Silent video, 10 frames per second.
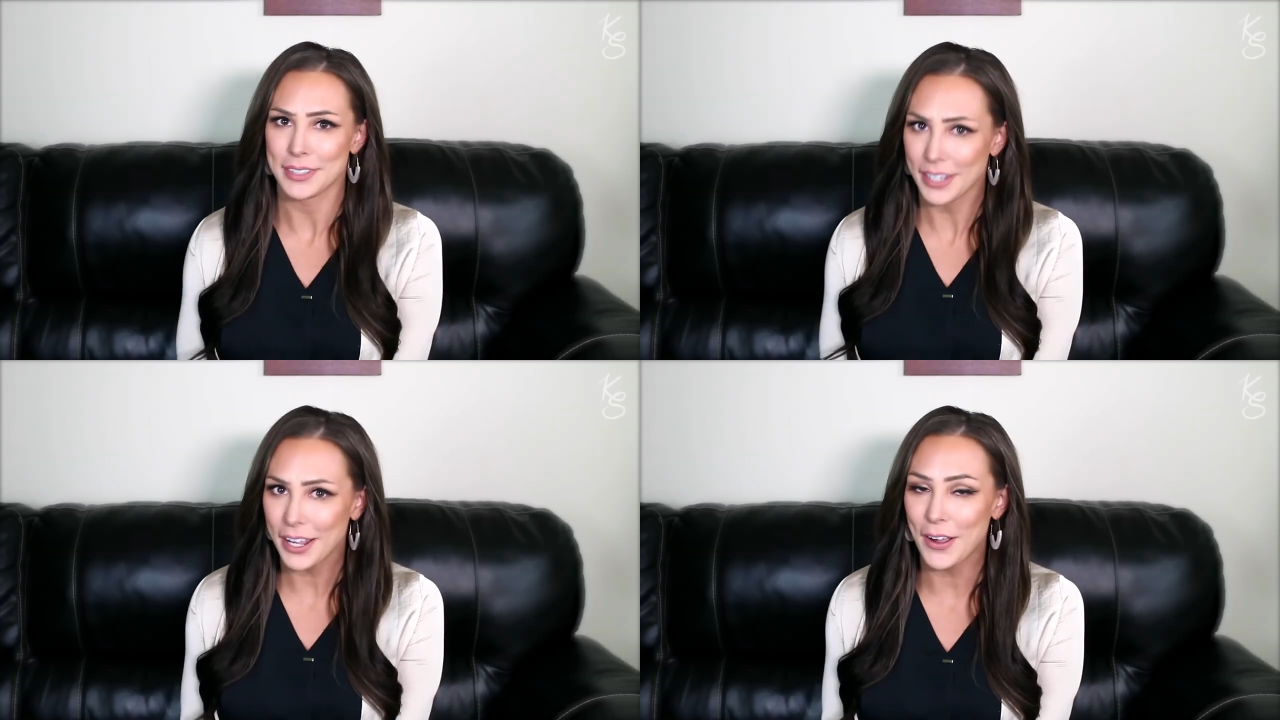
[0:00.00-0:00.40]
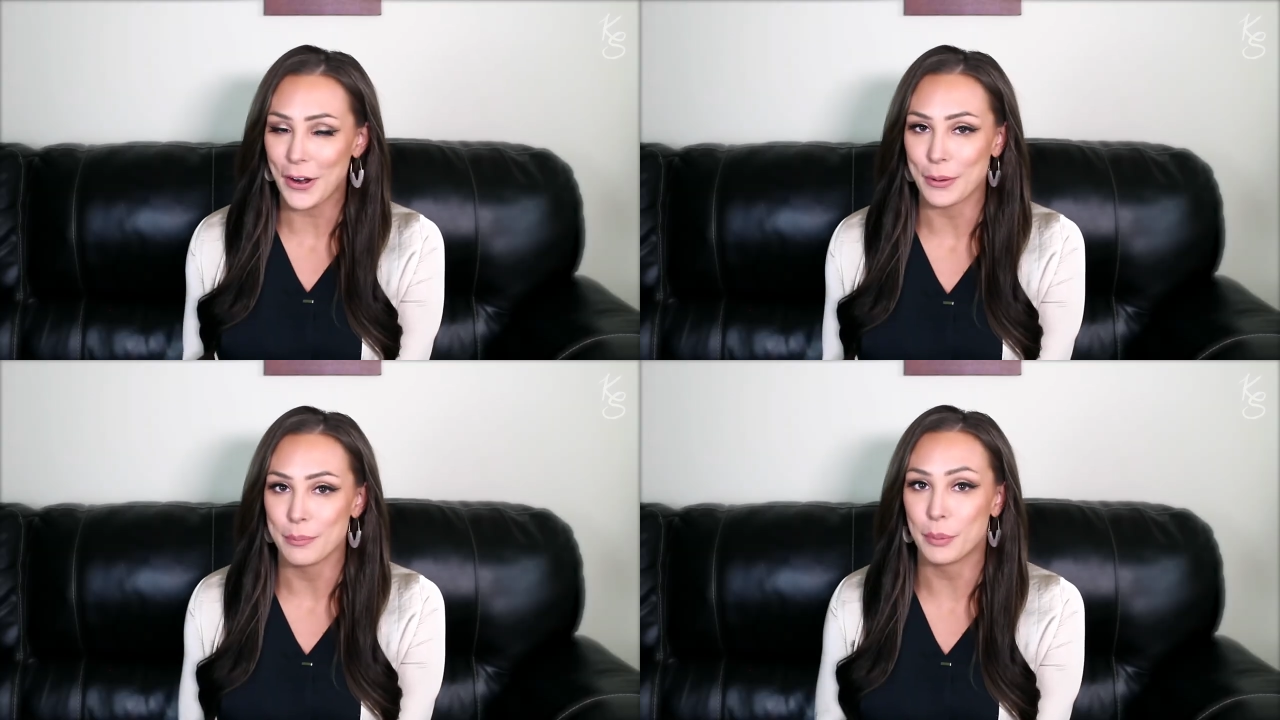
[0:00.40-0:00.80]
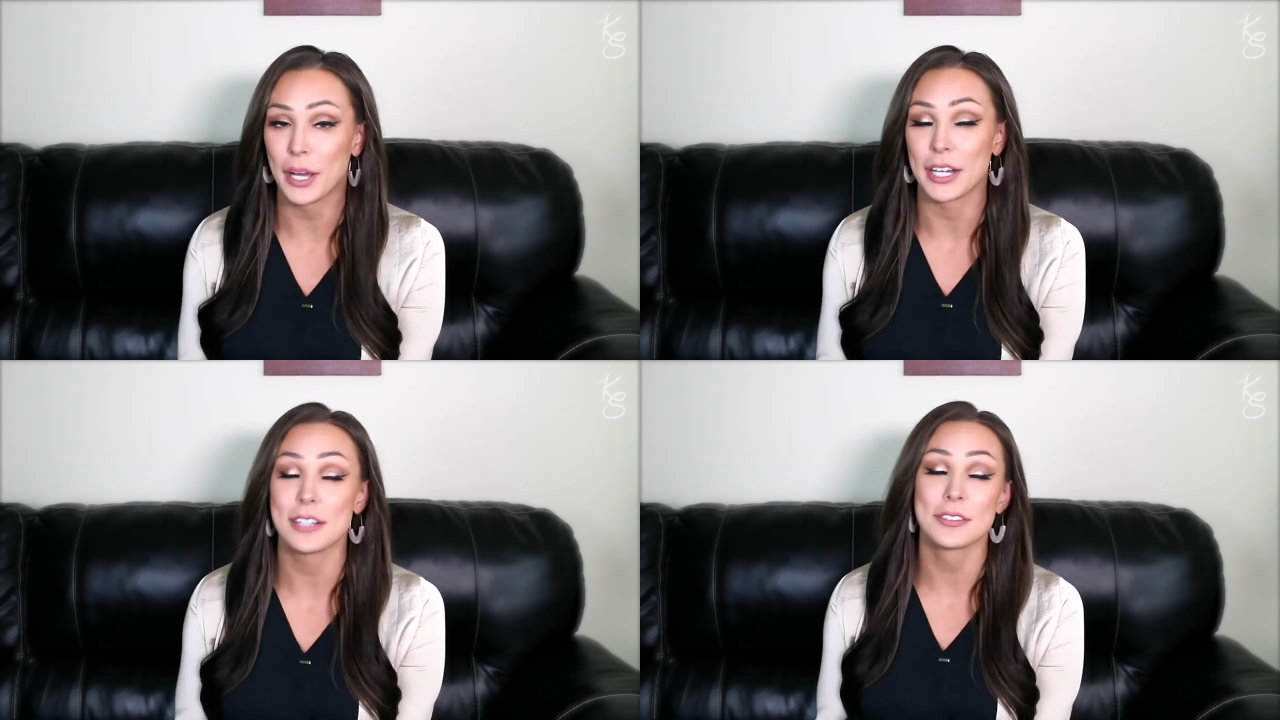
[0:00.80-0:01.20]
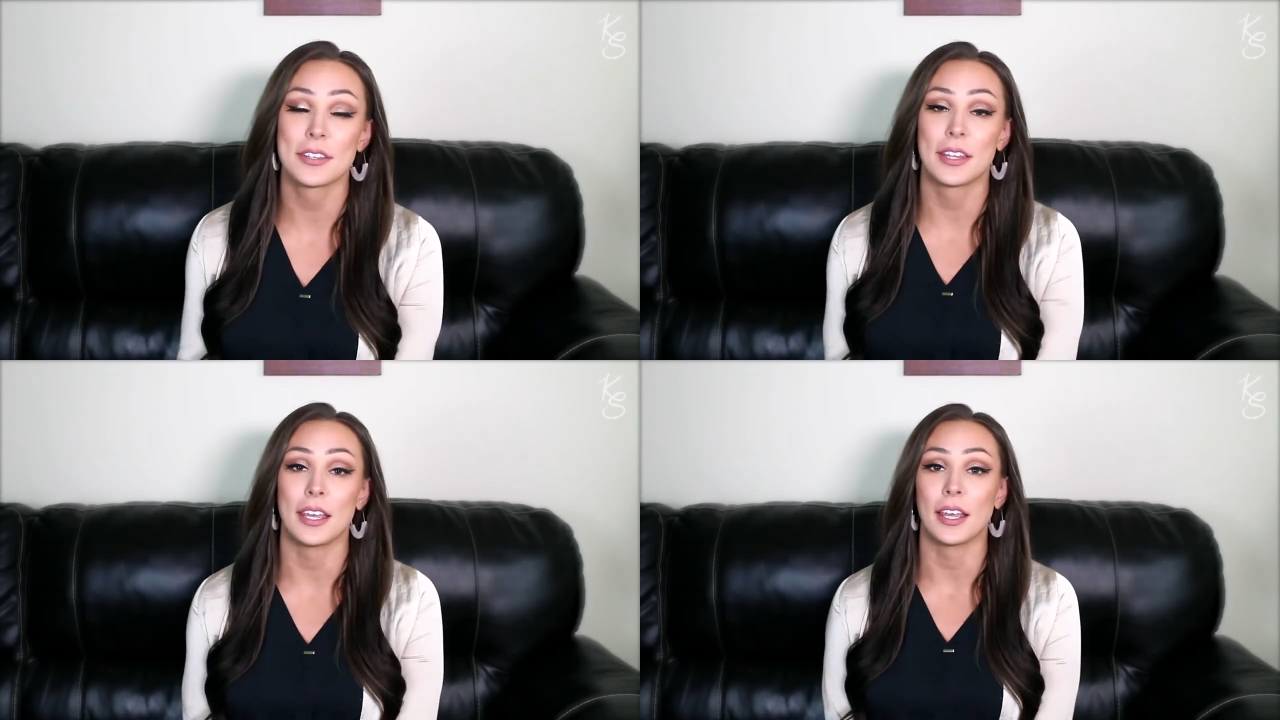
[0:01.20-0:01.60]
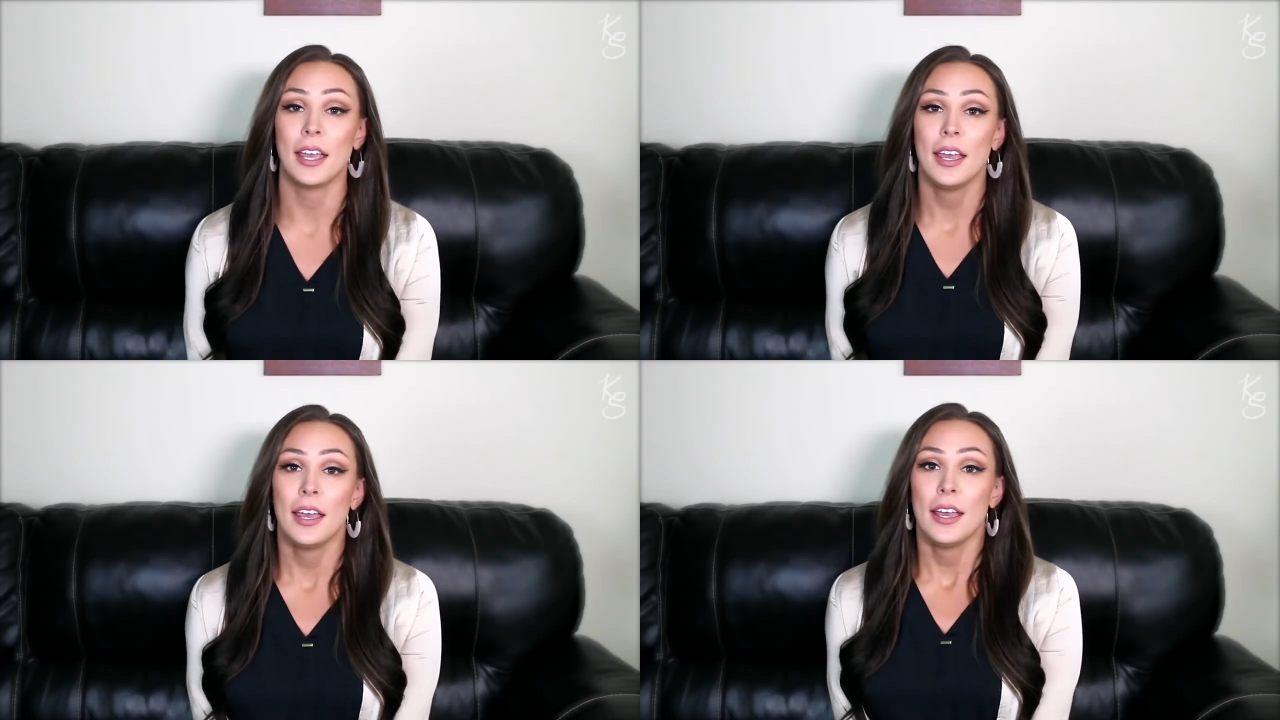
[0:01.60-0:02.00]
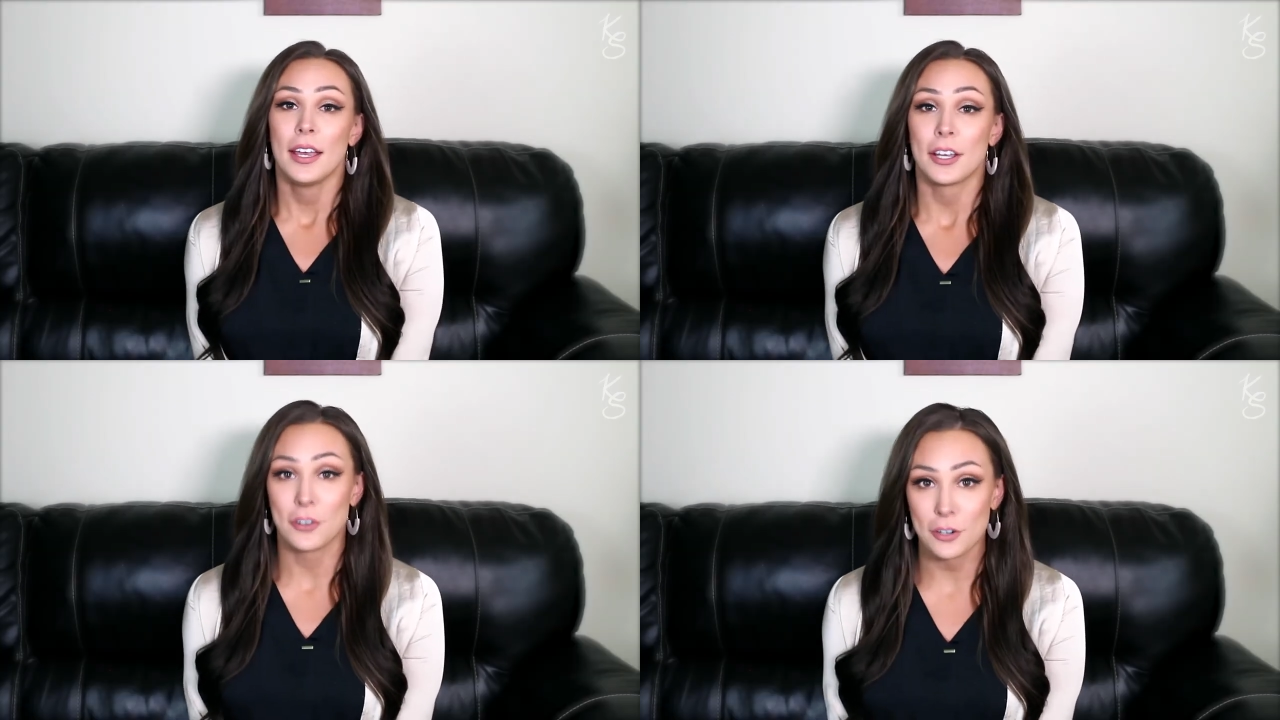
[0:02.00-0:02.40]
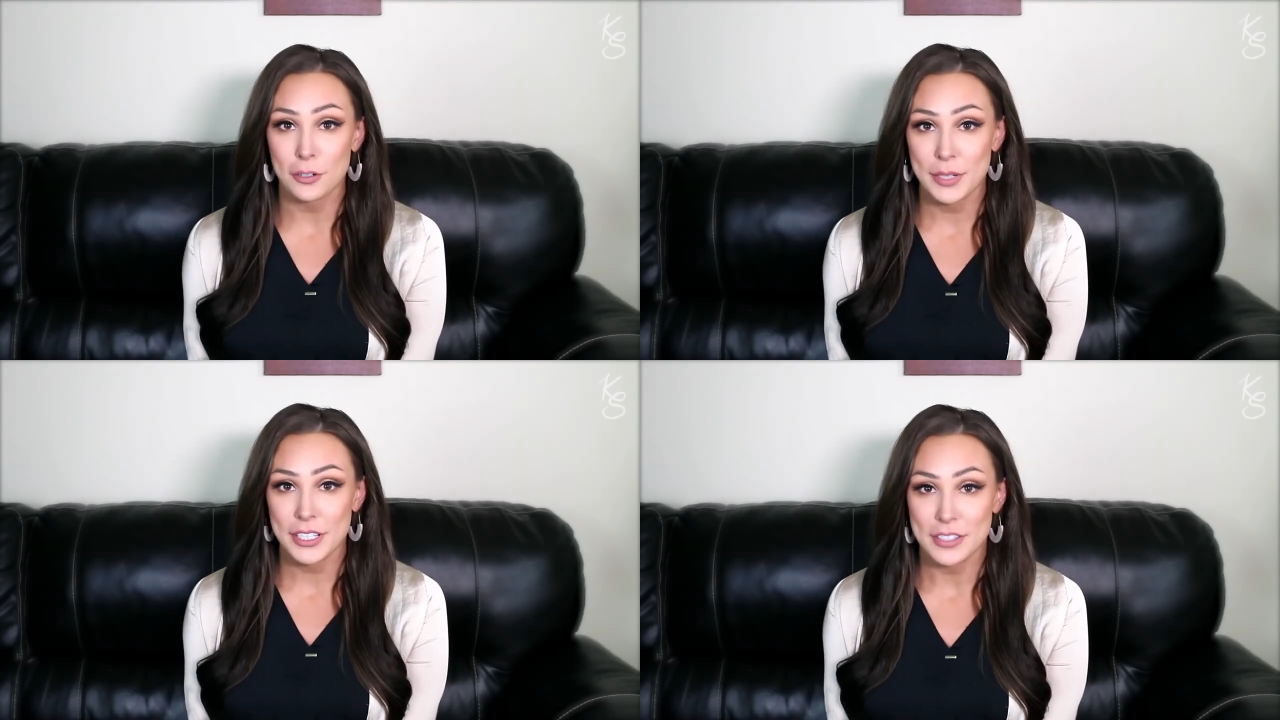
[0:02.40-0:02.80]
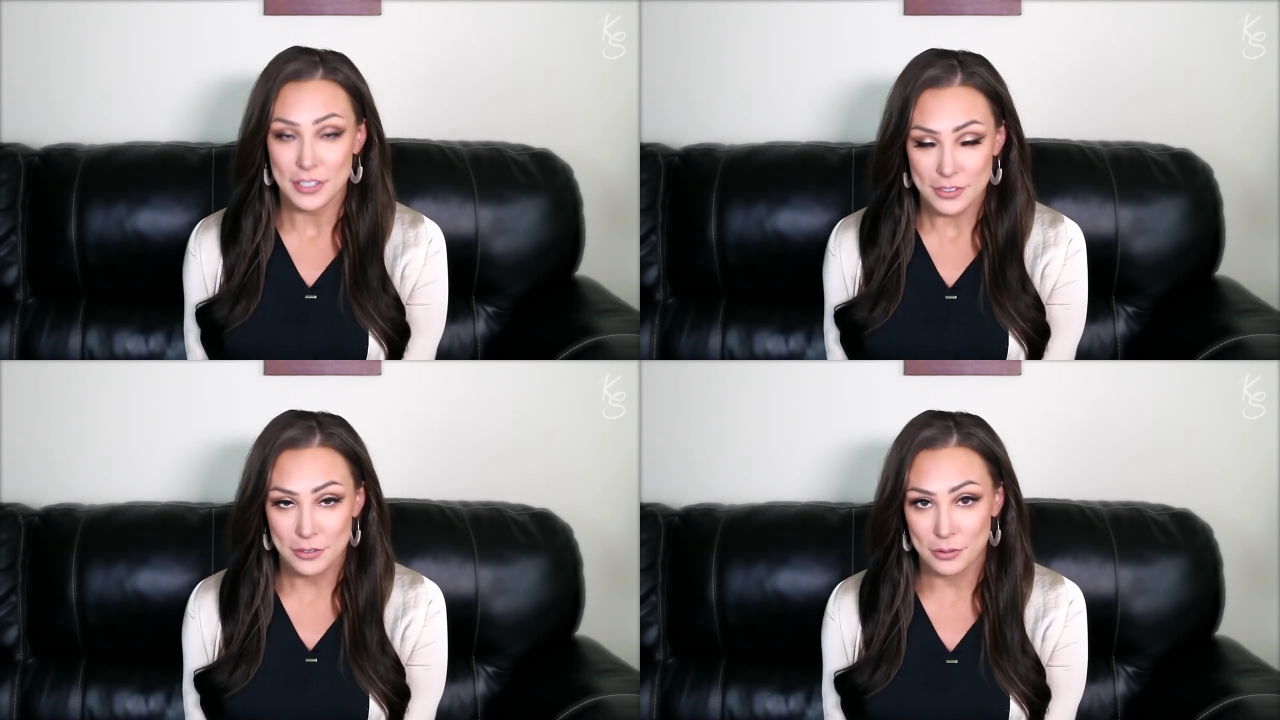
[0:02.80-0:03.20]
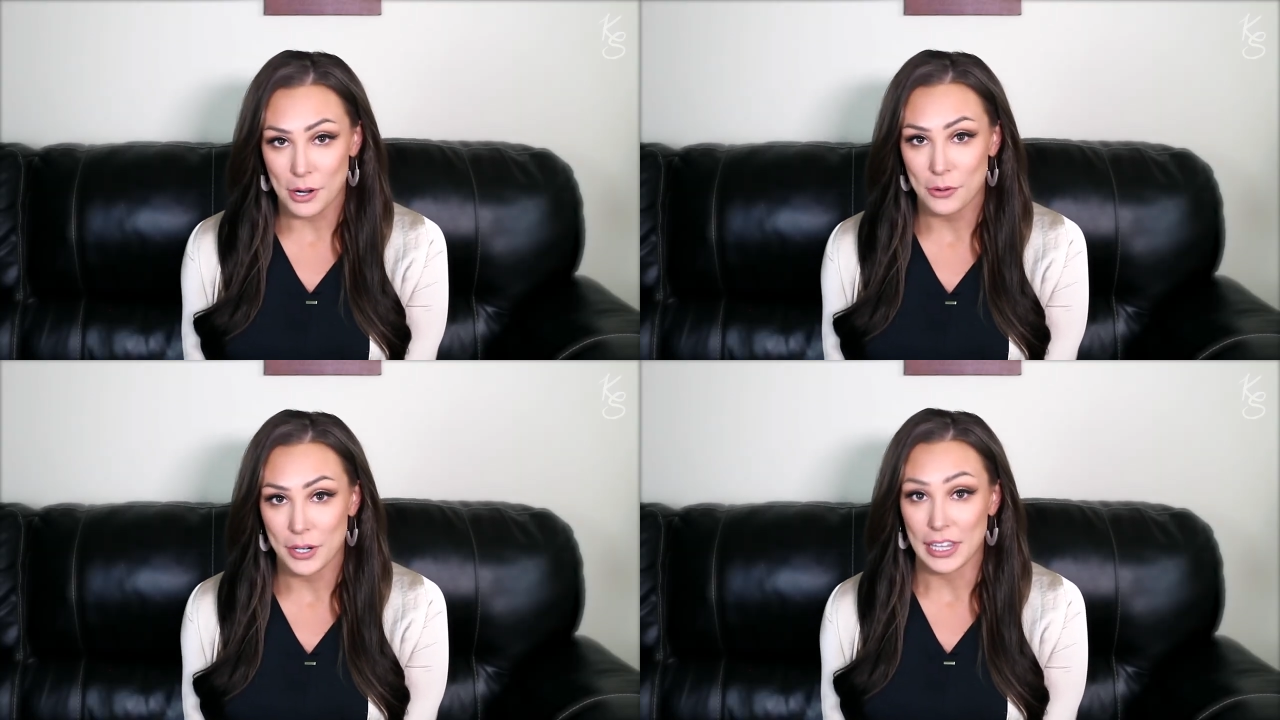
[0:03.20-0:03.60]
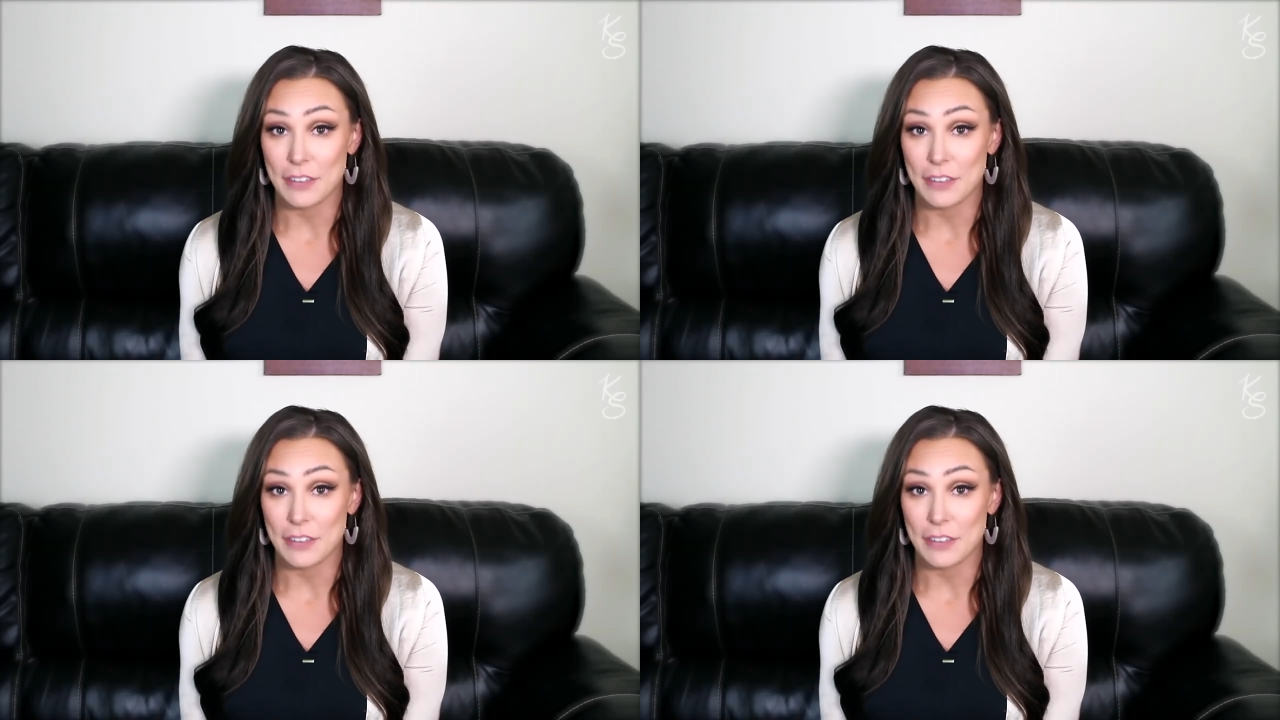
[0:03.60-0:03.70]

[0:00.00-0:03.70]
They are, but here's the thing. Gordmans is growing.